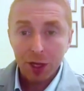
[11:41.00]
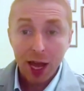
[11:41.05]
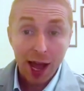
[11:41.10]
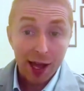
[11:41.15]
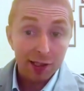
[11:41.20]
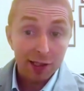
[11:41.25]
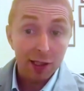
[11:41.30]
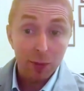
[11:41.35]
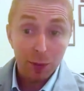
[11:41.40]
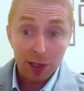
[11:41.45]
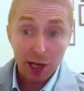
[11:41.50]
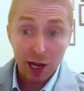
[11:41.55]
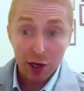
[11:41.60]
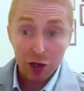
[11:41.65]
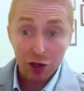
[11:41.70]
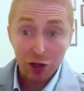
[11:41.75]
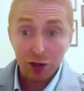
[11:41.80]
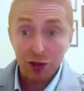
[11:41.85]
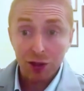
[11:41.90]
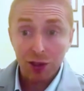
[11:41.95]
has the
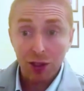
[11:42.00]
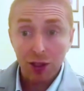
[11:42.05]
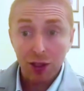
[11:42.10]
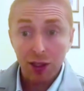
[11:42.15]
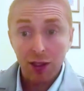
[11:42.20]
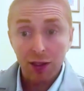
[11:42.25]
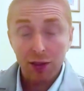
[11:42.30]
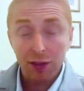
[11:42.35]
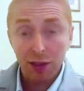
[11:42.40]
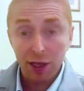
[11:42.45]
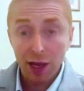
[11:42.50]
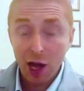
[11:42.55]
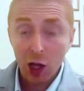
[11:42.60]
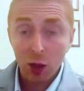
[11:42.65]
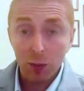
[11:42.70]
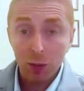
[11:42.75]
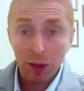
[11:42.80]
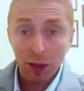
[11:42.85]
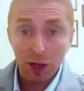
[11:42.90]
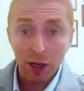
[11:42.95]
potential to
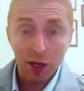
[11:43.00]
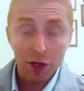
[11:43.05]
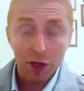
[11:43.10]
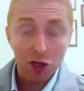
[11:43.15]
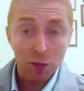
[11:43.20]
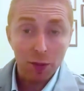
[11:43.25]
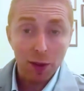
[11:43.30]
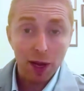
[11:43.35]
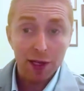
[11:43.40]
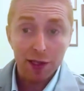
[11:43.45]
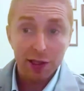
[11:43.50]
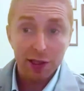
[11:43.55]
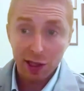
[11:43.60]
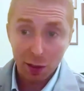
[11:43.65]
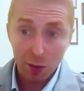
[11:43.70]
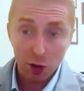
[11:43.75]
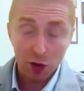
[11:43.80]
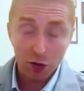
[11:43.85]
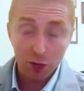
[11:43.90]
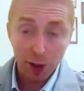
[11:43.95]
help a tremendous
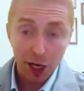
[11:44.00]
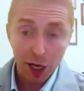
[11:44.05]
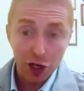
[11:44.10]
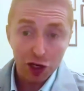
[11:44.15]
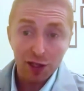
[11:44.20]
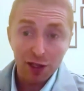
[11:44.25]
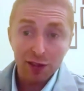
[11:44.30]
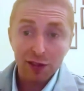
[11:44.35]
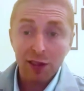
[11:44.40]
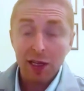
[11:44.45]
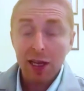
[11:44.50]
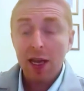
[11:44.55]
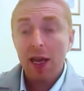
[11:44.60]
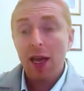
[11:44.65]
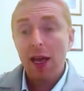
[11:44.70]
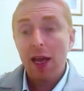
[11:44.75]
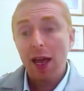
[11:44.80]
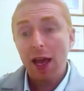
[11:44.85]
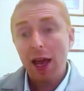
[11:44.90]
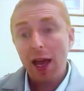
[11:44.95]
number of patients.
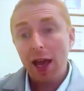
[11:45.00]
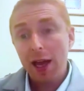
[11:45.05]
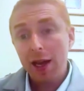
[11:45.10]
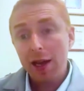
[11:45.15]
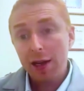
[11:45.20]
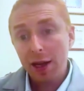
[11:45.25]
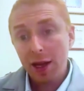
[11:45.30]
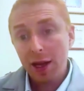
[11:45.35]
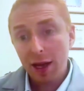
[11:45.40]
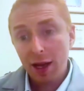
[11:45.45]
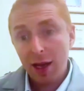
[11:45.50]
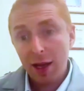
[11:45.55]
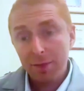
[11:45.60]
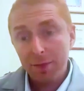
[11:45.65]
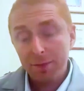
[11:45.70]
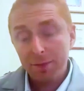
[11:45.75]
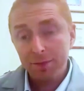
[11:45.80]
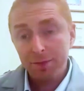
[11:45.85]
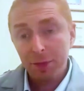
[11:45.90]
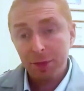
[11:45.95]
And
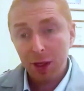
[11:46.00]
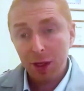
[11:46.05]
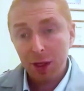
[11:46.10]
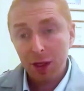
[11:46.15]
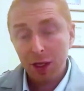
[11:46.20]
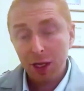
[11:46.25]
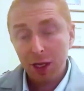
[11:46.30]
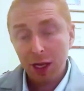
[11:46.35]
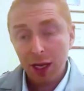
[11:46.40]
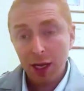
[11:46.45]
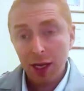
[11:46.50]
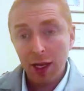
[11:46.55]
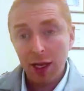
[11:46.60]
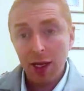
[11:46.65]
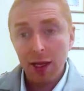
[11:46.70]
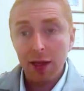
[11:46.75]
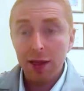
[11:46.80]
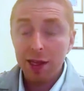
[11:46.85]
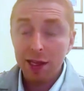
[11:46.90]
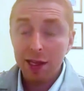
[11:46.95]

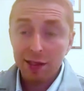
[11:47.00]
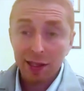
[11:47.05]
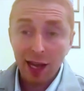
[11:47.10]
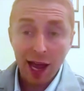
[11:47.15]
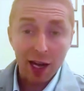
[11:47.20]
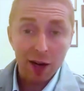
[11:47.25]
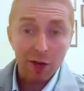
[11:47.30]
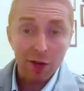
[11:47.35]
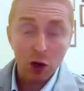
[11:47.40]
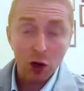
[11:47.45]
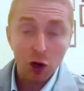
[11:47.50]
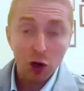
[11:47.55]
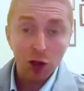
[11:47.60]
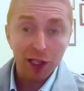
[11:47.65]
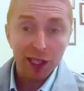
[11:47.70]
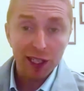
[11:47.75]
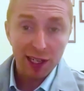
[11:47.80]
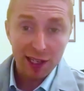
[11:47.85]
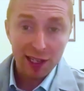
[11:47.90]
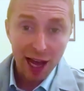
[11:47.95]
this kind of
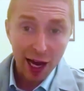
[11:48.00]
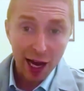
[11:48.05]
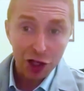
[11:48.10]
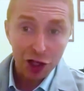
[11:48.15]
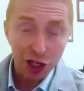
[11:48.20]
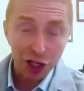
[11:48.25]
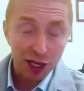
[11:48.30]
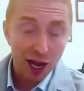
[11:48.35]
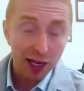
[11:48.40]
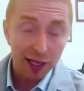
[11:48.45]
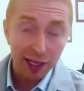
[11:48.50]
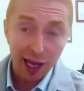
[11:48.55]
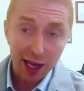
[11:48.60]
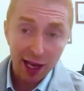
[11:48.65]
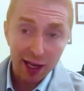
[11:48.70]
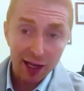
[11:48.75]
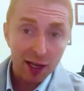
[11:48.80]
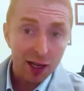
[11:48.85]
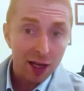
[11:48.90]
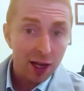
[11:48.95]
early detection,
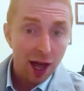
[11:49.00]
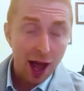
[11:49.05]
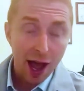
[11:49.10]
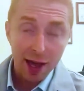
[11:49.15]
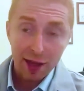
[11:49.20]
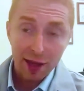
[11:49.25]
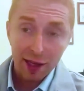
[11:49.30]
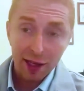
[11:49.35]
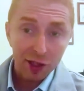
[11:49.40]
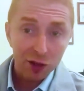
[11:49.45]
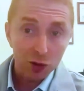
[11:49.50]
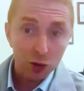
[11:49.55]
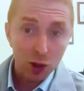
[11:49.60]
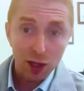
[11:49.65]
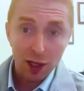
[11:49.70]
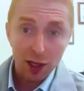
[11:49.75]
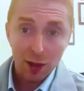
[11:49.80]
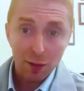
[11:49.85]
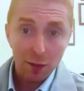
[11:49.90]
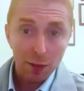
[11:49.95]
again, I think is
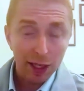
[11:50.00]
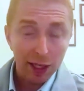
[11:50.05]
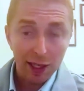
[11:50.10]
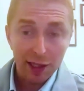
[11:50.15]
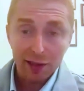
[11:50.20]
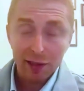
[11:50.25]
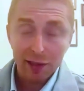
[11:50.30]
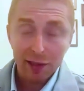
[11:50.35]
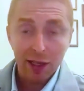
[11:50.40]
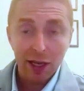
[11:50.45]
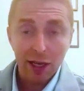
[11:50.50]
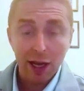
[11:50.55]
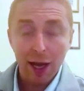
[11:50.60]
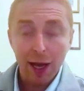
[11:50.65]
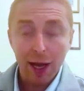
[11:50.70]
one of the biggest